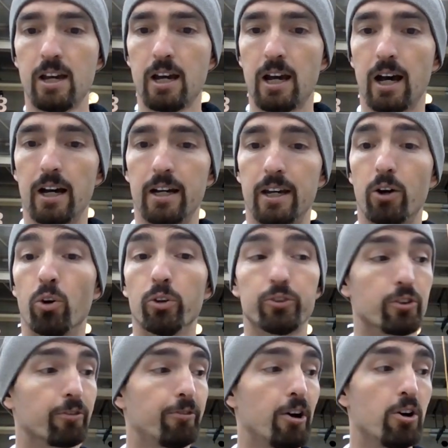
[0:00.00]
It holds your
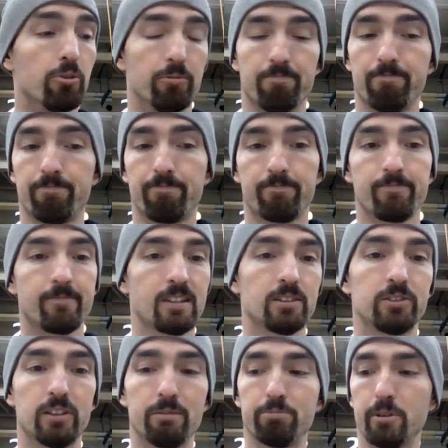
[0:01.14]
phone.
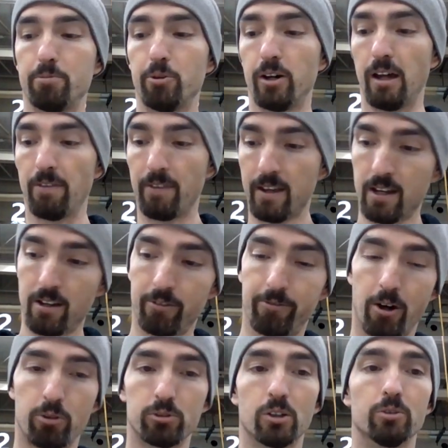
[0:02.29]
Simply put,
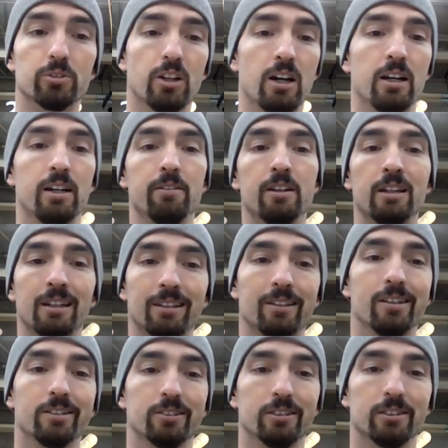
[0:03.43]
phone goes on it.
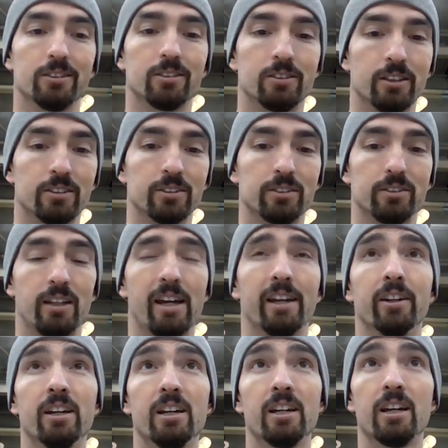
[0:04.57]
Does it stand?
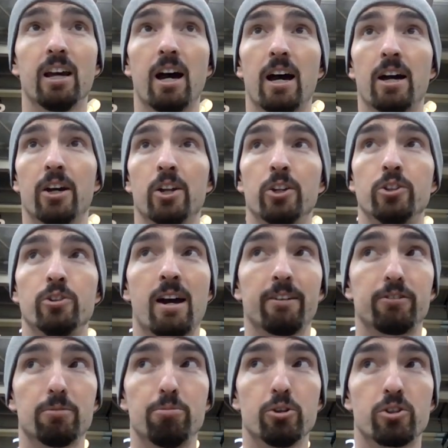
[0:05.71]
Do you have
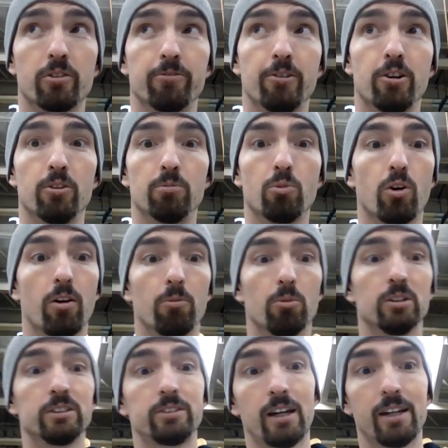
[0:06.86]
to put your phone more on
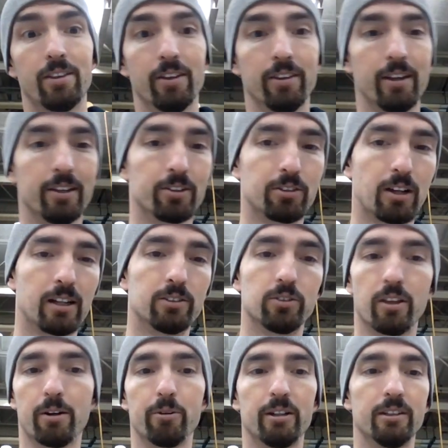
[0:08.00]
one side than the other side so
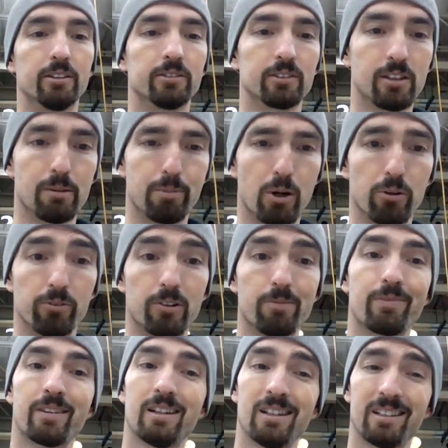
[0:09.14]
that way it doesn't tip over?
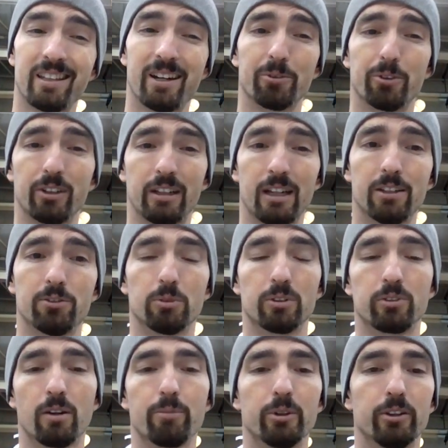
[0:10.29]
That was the case with
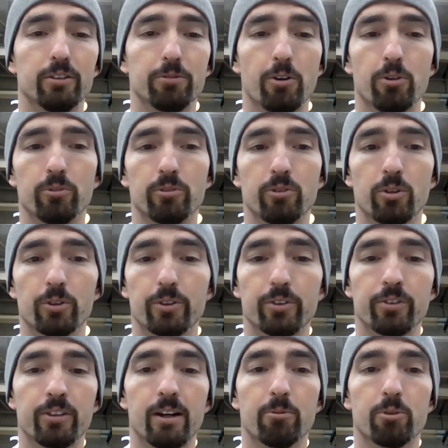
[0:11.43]
some of these phone holders
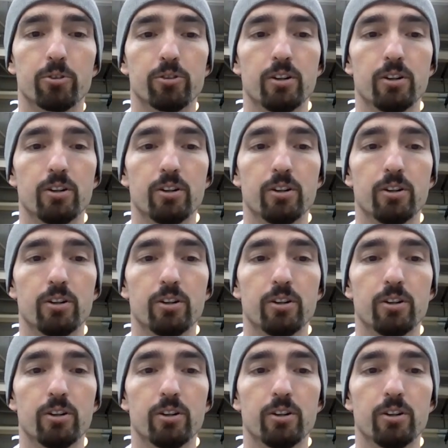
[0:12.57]
that were